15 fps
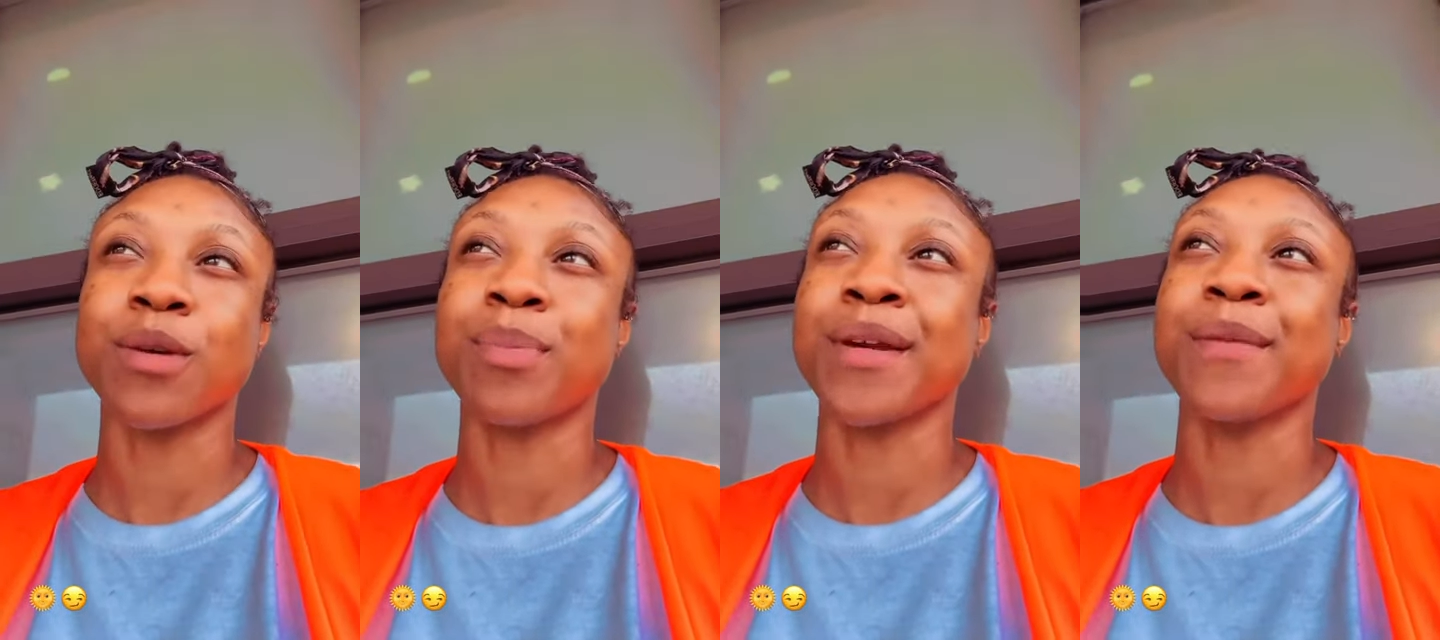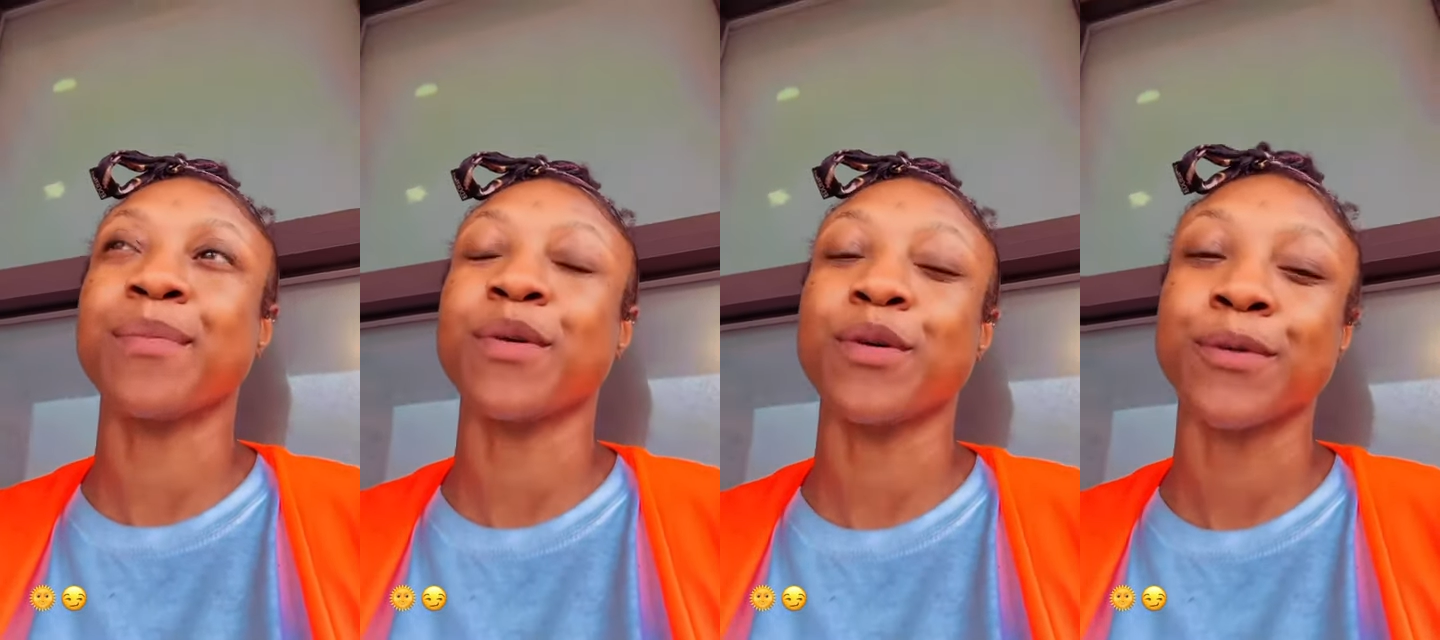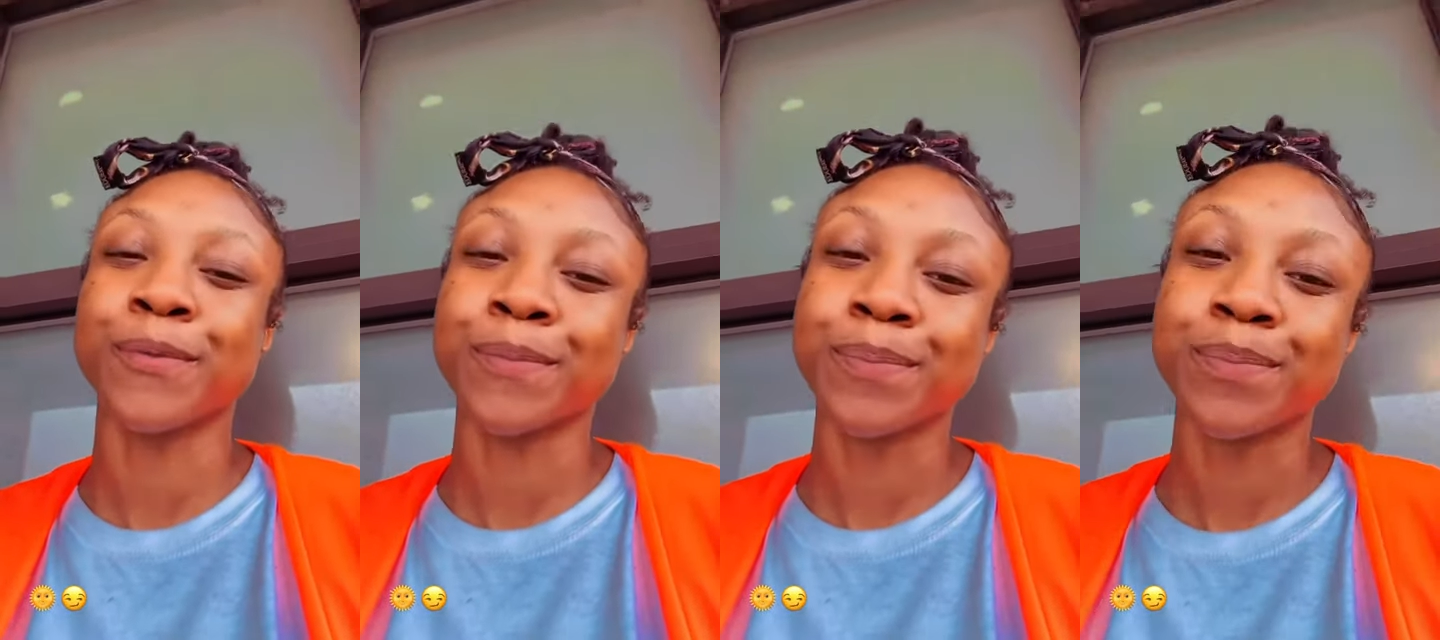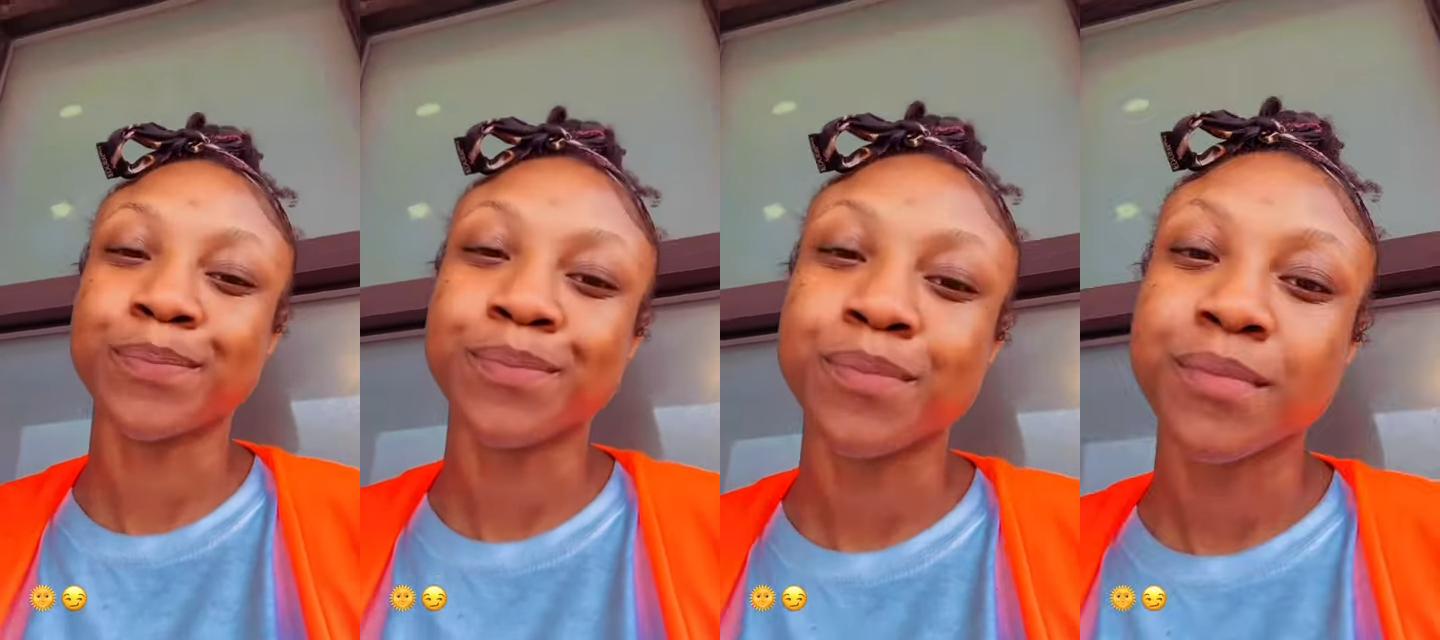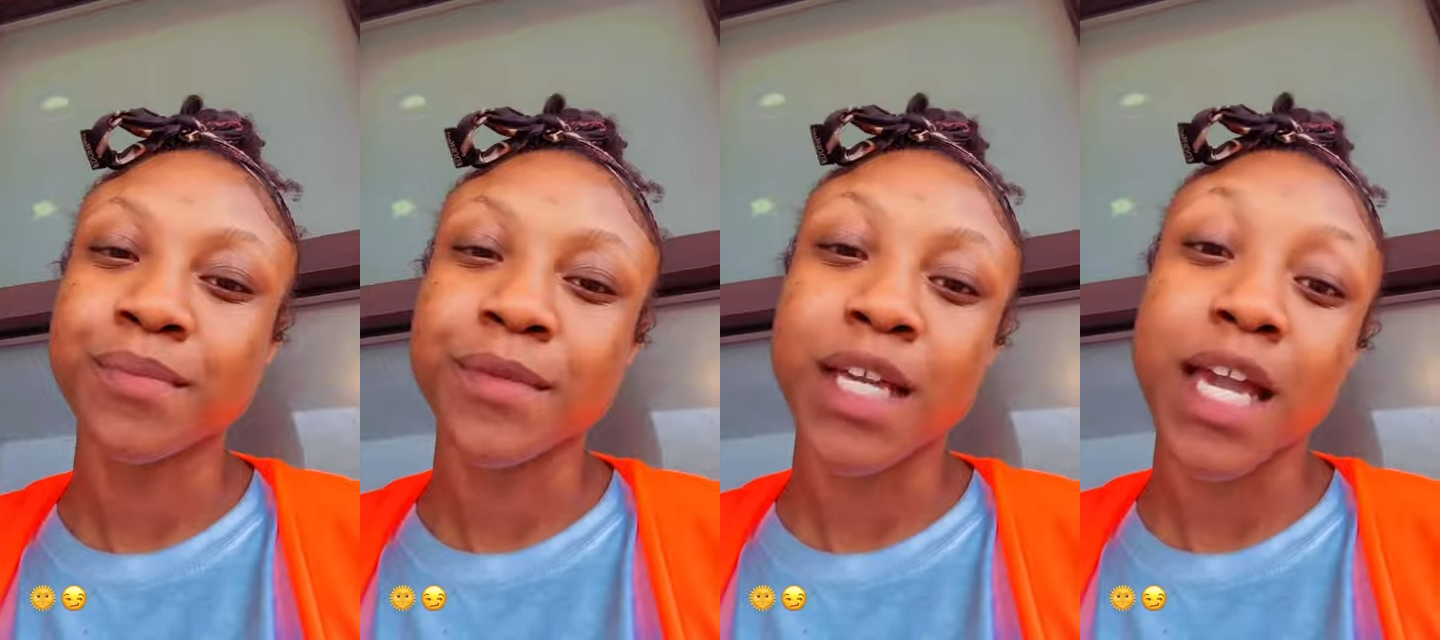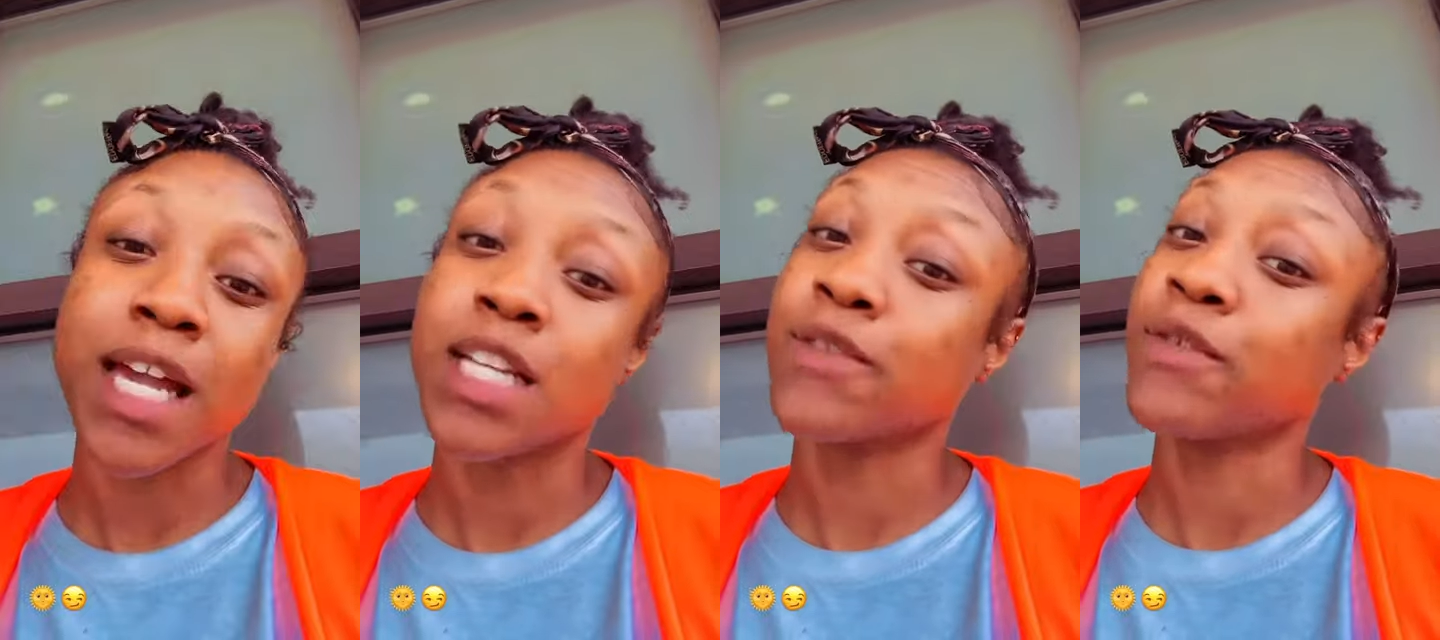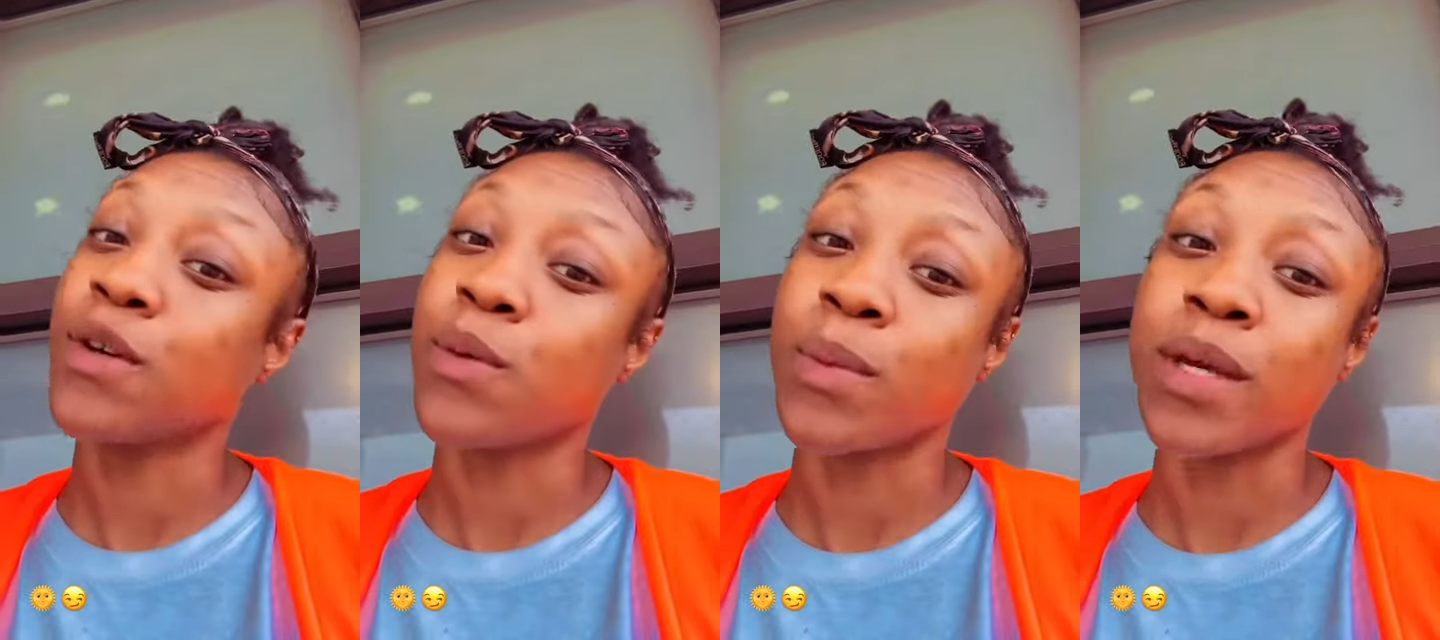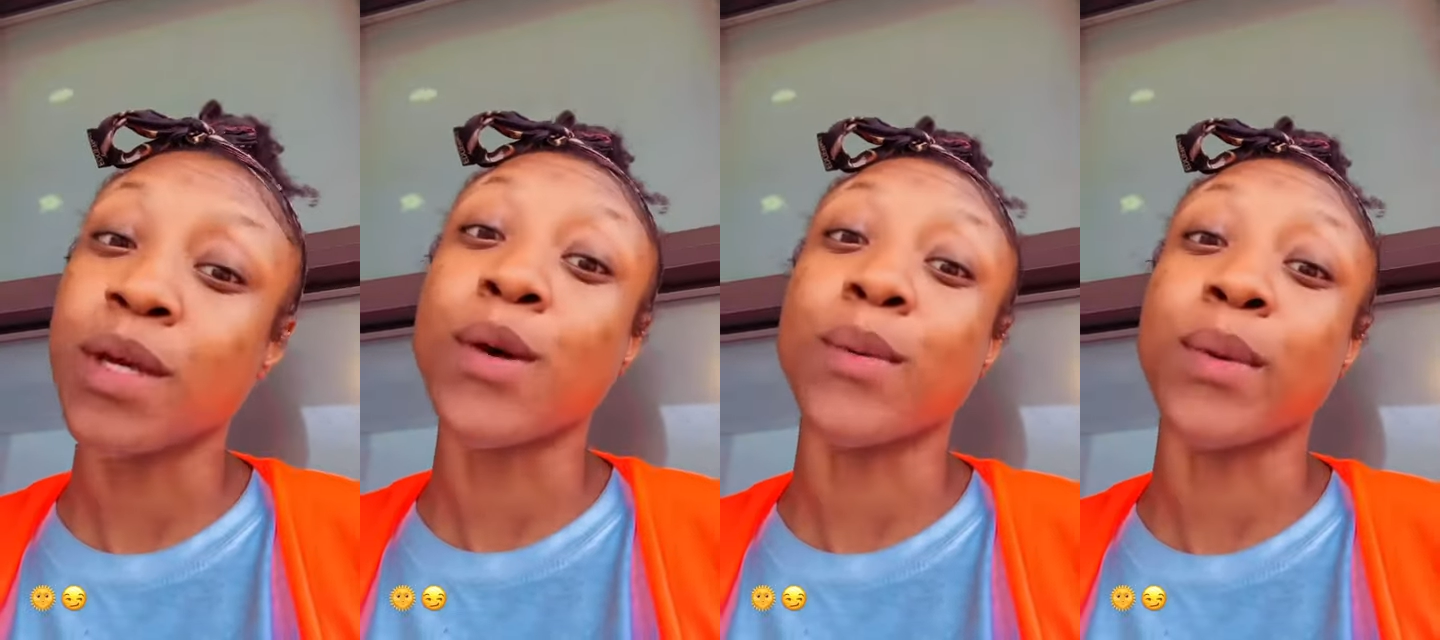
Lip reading: people. Cashville, we going